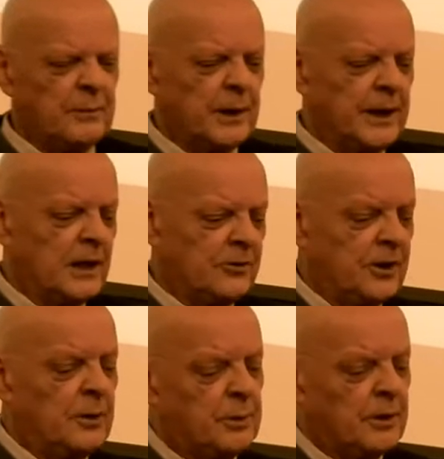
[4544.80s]
anybody else
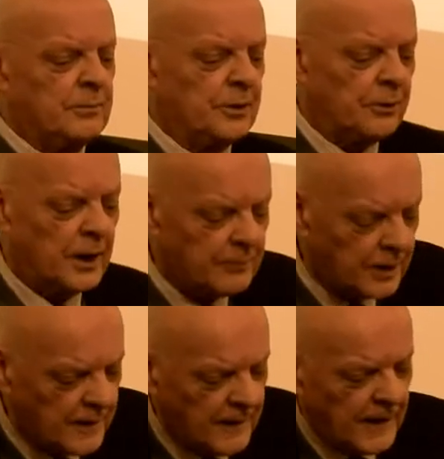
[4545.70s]
in apart from the
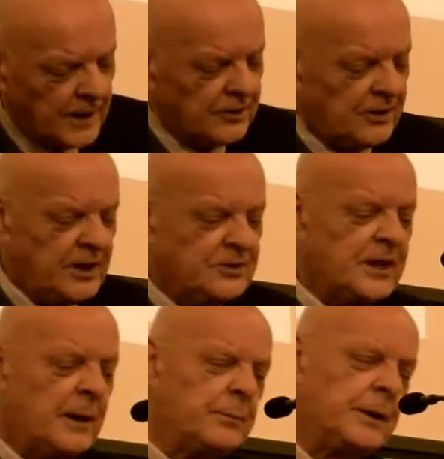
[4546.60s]
driver. And as I
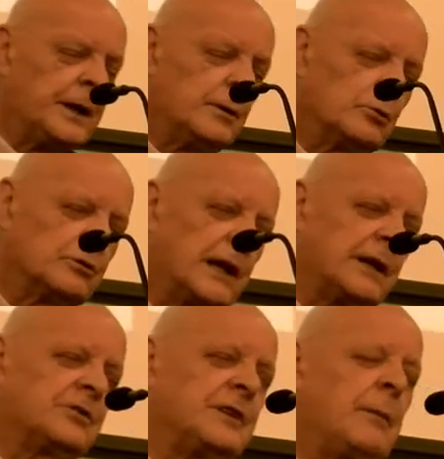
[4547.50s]
stepped in, it was
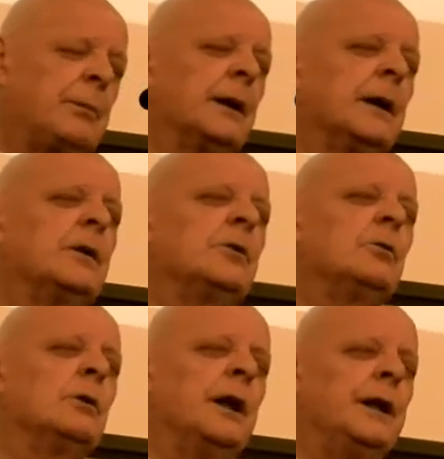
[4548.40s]
like stepping
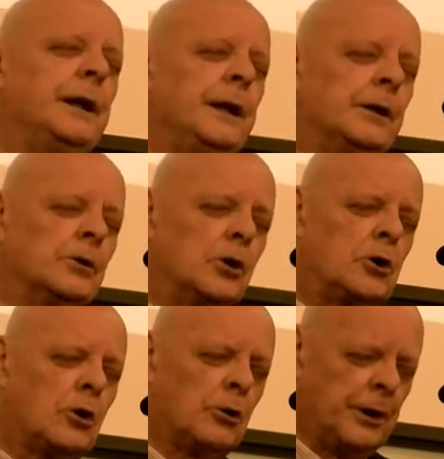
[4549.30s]
into an Indian
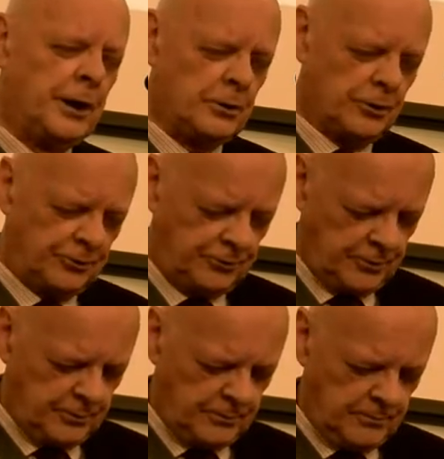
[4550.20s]
curry house.
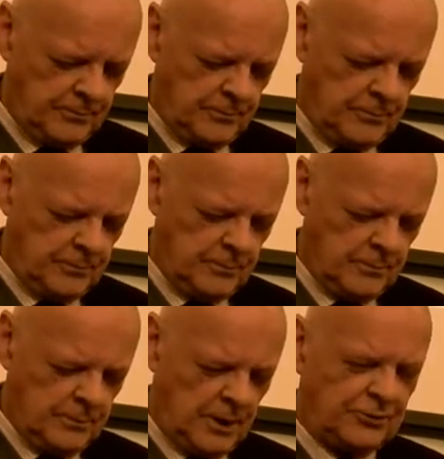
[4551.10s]

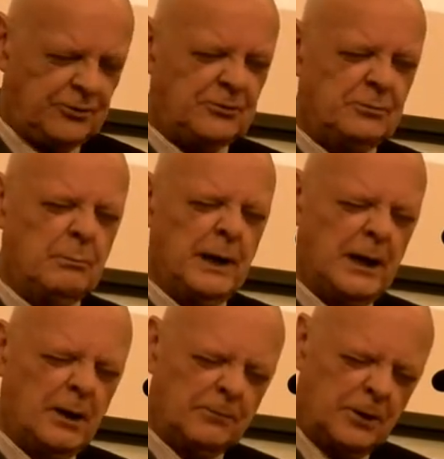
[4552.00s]
The
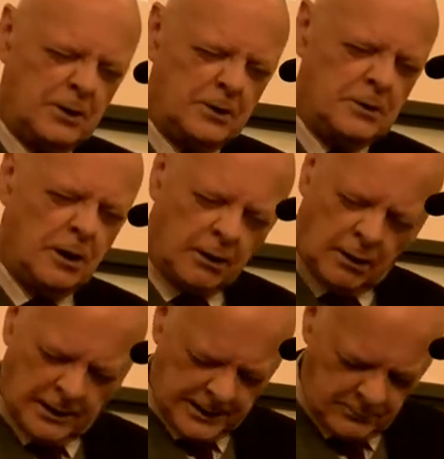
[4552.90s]
smell of
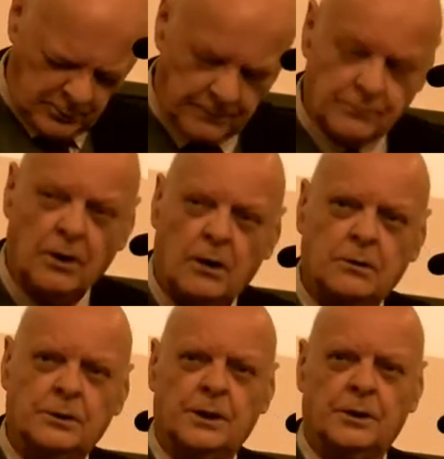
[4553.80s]
garlic would have
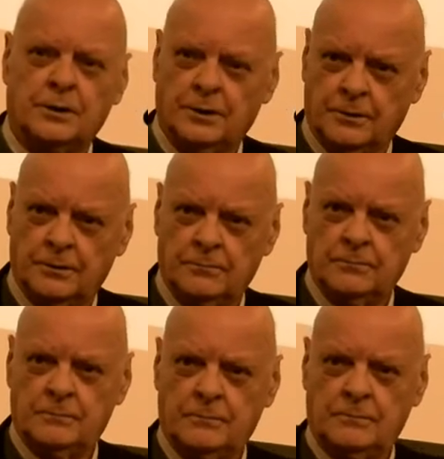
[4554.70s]
knocked you down.
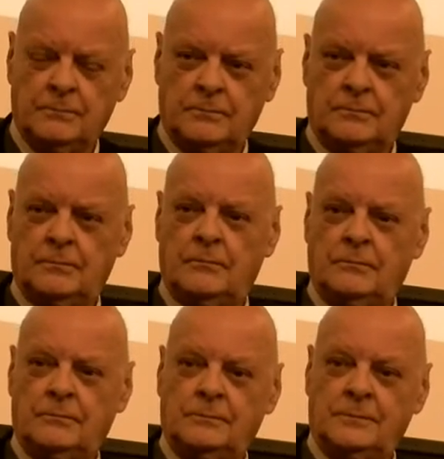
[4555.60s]

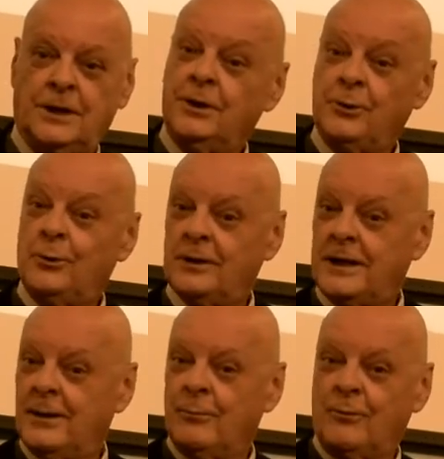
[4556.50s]
And it all
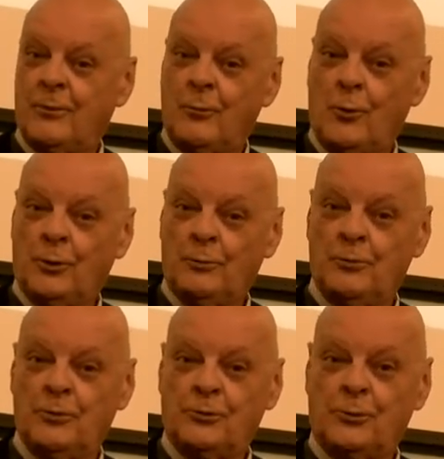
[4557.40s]
came from
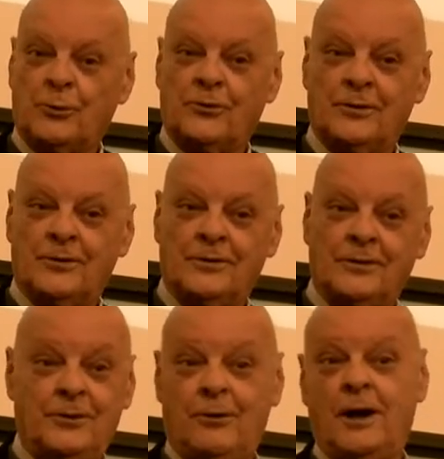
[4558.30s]
one source,
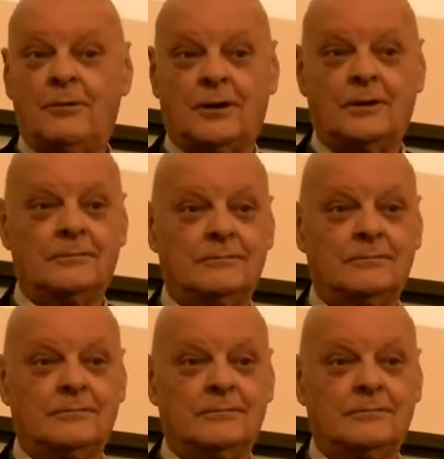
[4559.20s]
the driver,